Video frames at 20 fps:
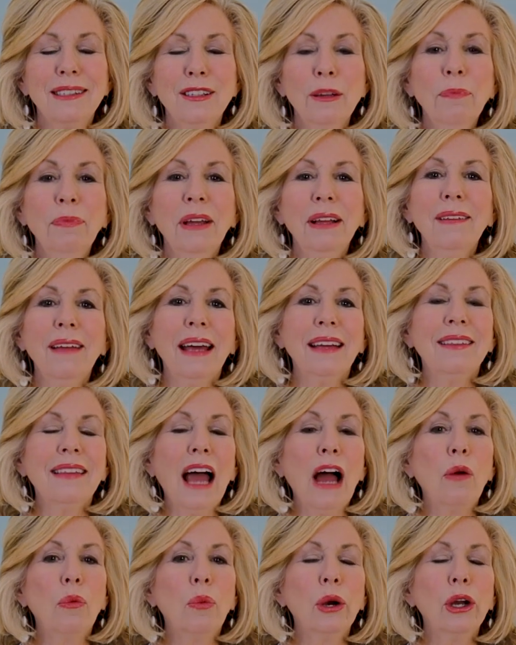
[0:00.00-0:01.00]
something like
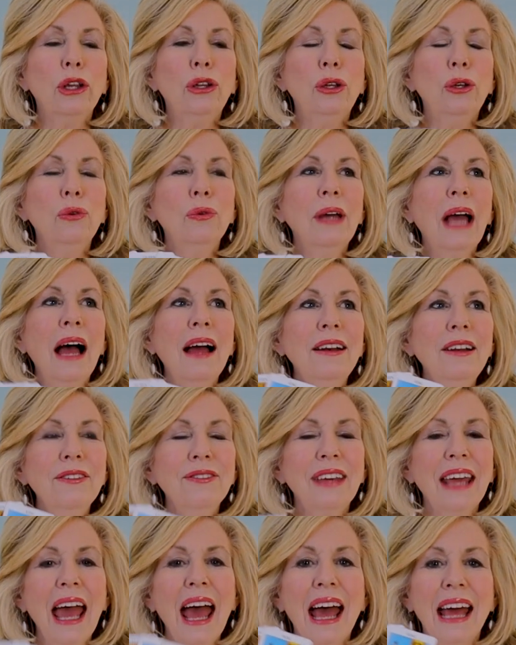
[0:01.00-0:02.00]
that, where you kind
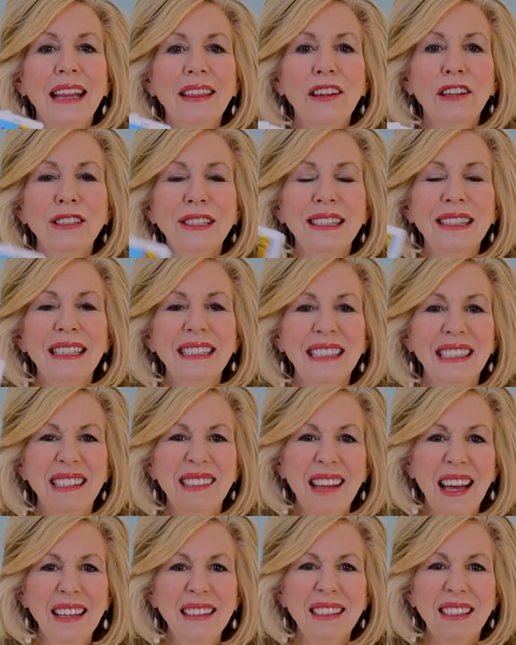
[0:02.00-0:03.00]
of get, there's this
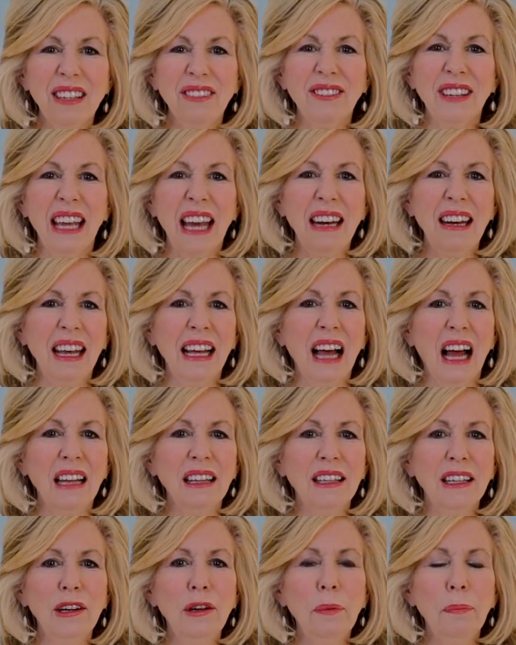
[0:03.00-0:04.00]
sense of getting a
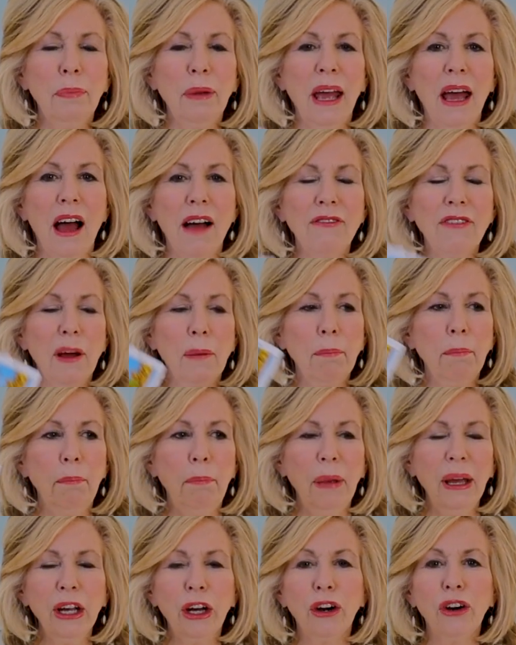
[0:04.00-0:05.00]
little bit of a
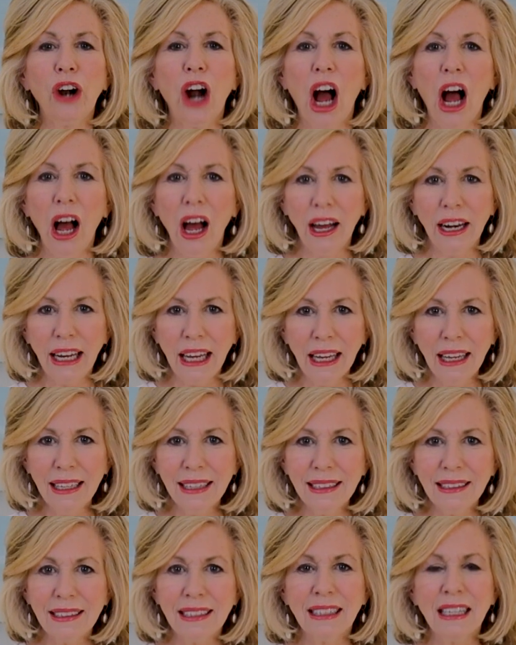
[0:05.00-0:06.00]
bigger
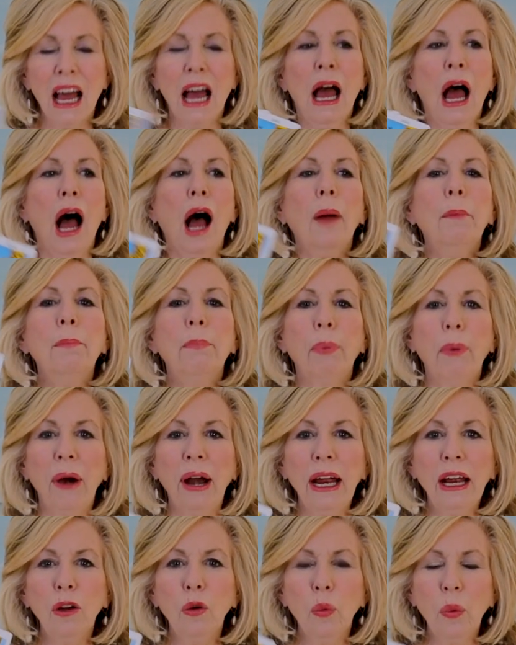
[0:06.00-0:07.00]
audience, a
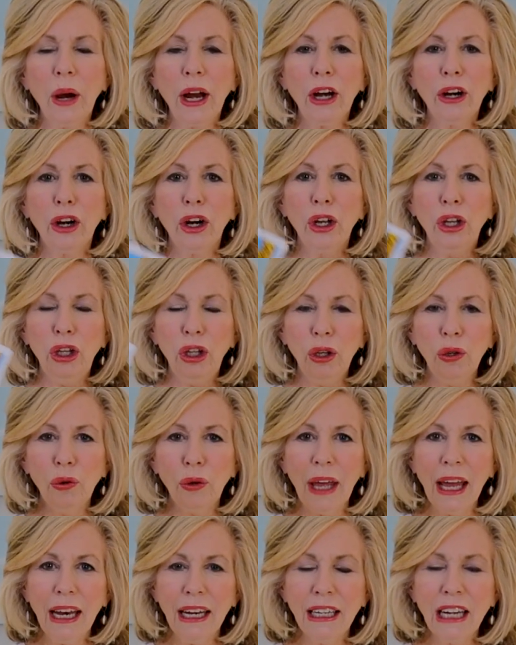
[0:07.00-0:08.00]
break where you
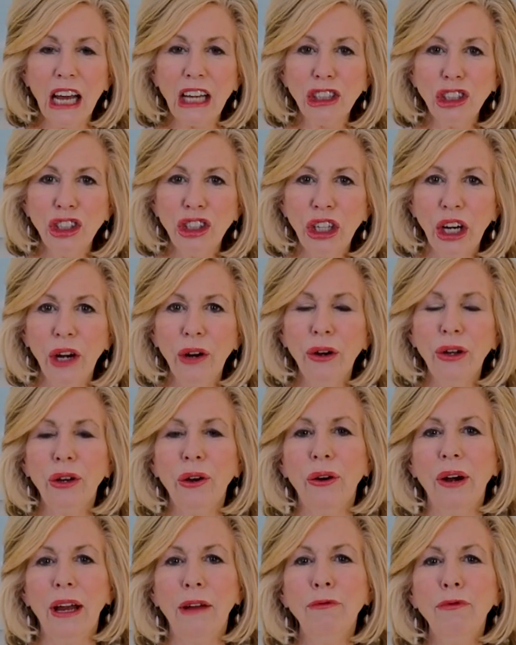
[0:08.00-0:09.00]
can share
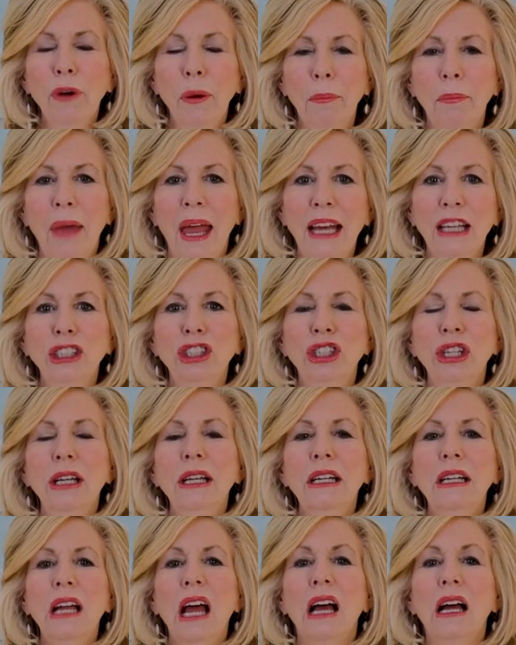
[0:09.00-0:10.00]
your
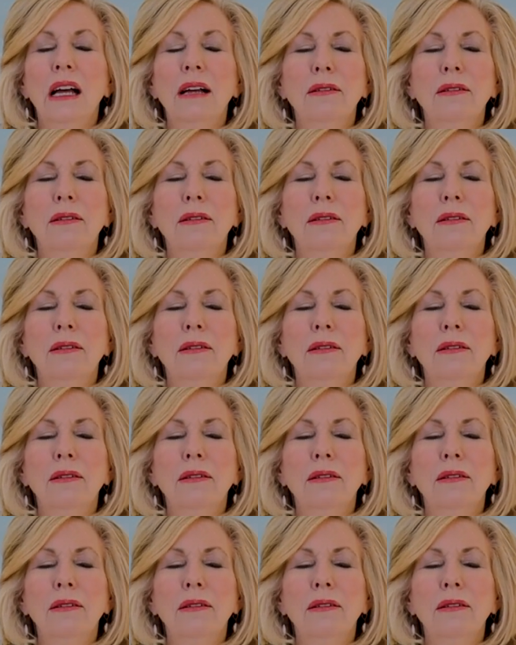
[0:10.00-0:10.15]
information,